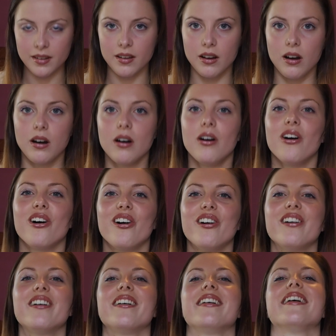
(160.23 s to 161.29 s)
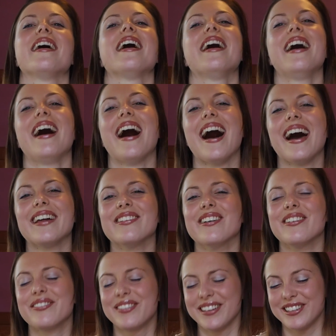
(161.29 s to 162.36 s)
Oh, I
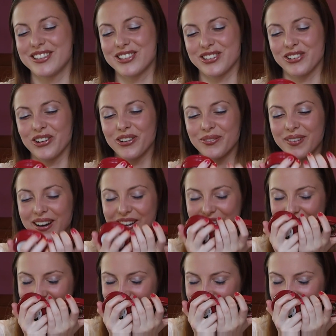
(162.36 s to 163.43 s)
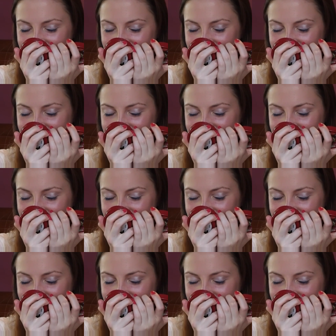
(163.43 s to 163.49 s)
love this so much.